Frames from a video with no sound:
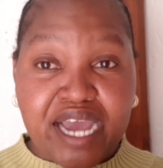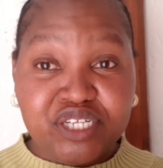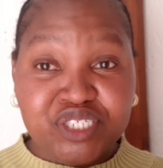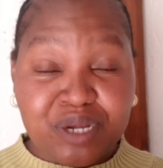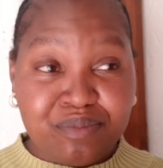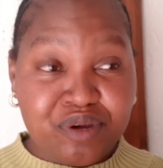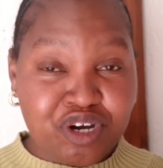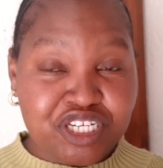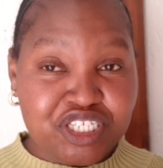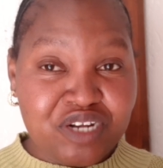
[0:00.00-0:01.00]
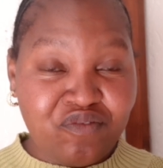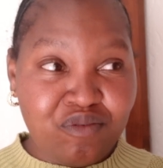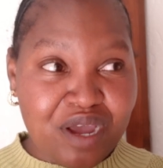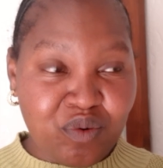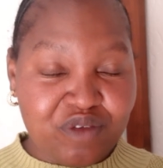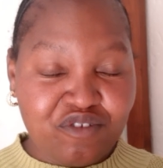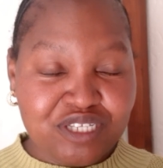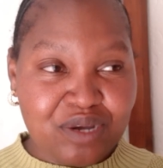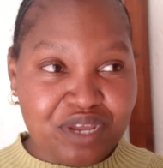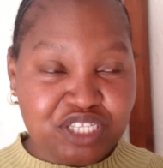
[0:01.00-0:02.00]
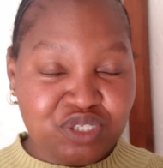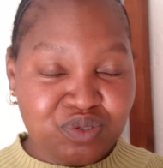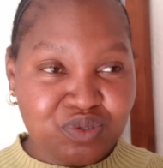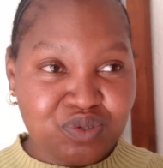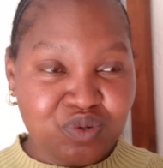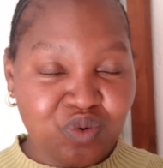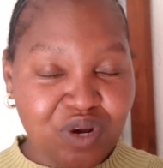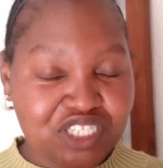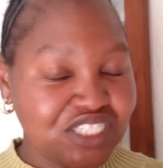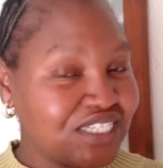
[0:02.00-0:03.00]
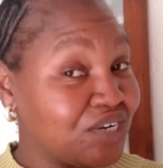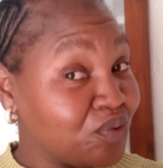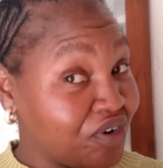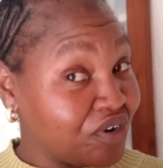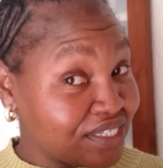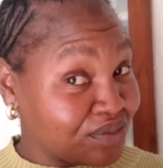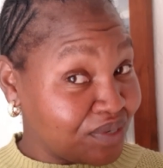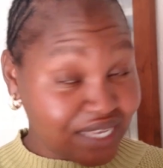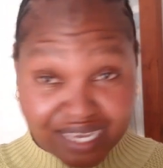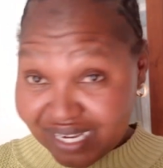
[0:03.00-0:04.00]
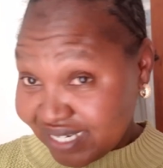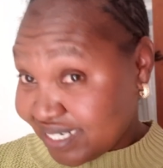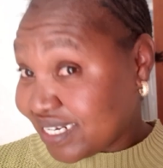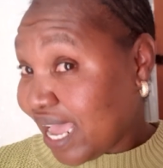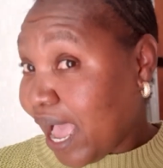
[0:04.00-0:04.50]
shampoo and conditioner for my weave, because I wanted to wash it and wear it this weekend.